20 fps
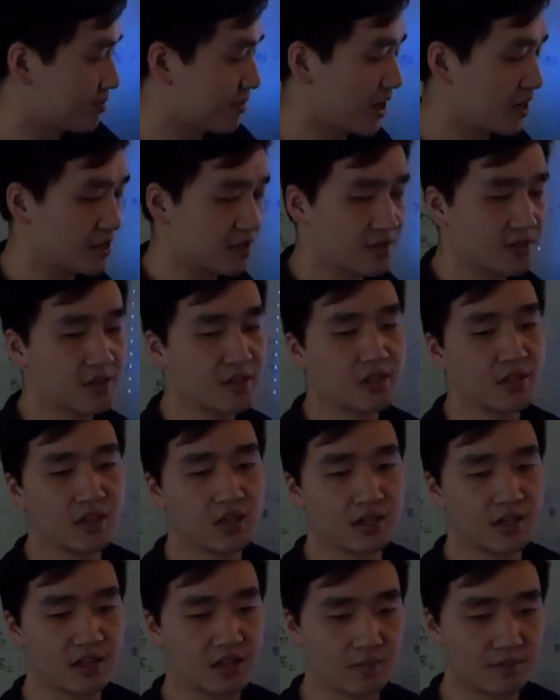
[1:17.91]
measures
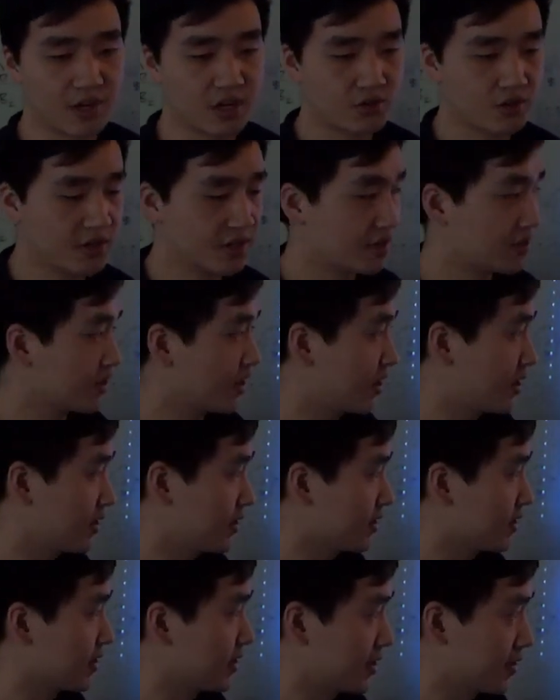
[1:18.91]
like a matrix,
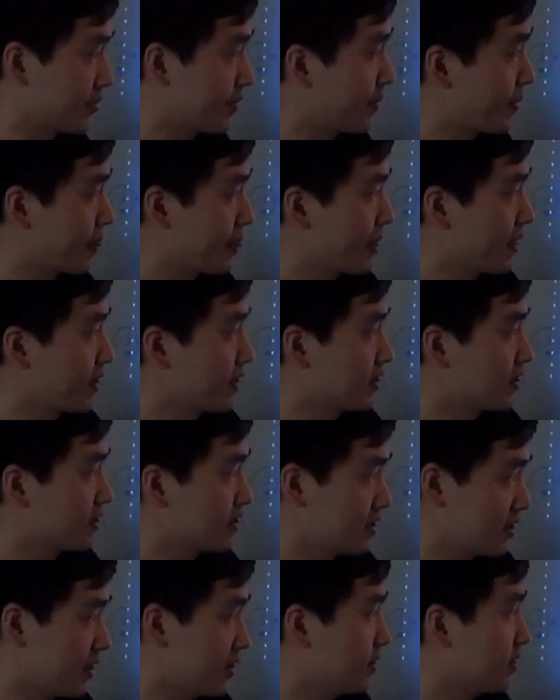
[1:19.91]
and
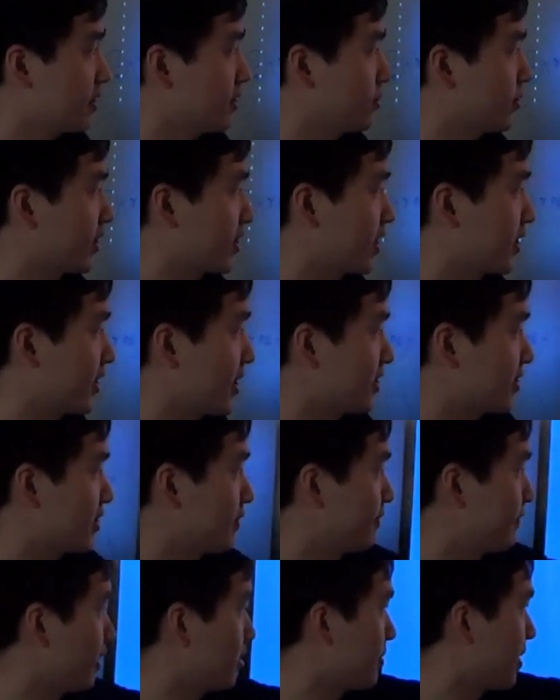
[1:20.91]
then we can get
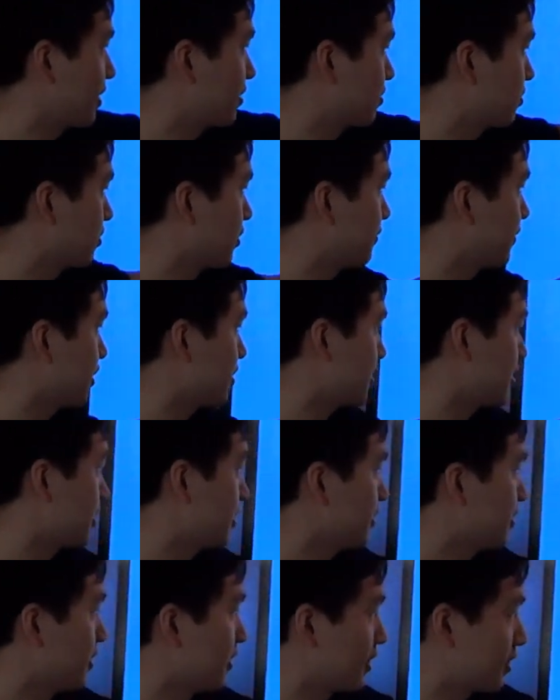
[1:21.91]
some feedback to the feature
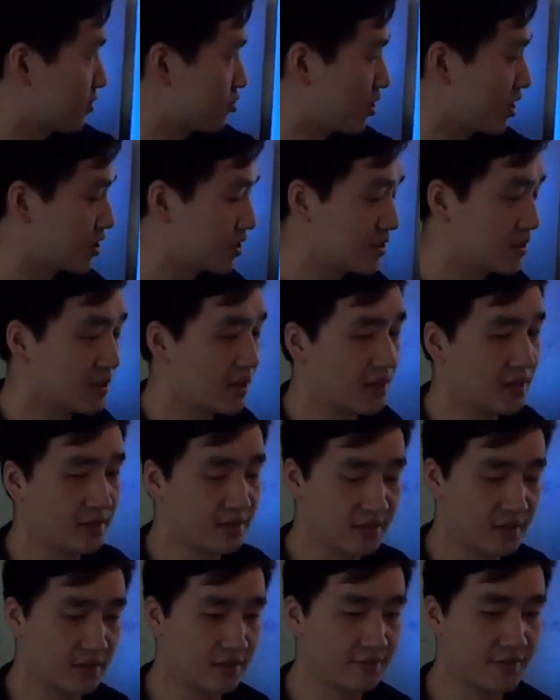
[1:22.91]
extraction, and
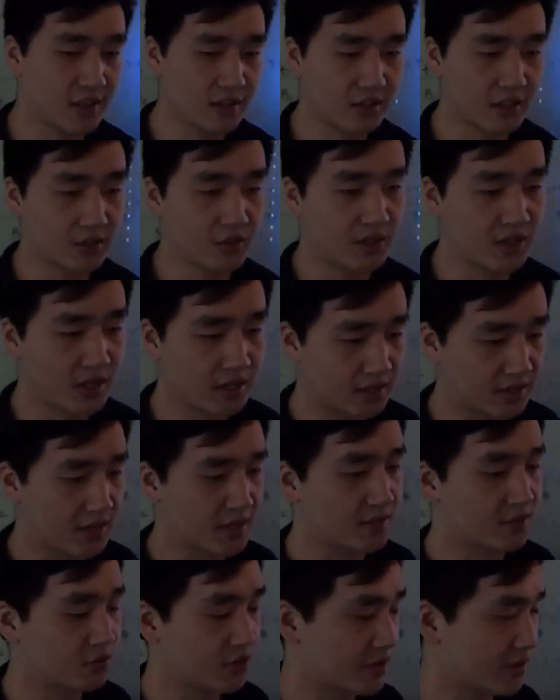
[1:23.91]
finally we can
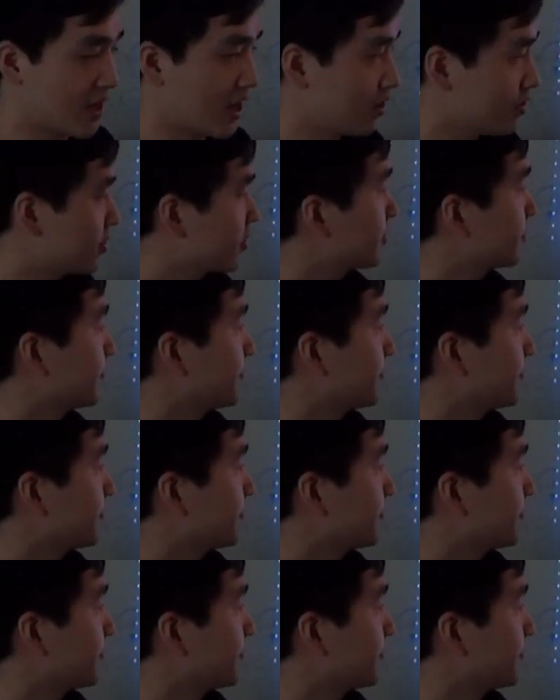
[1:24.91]
get the result.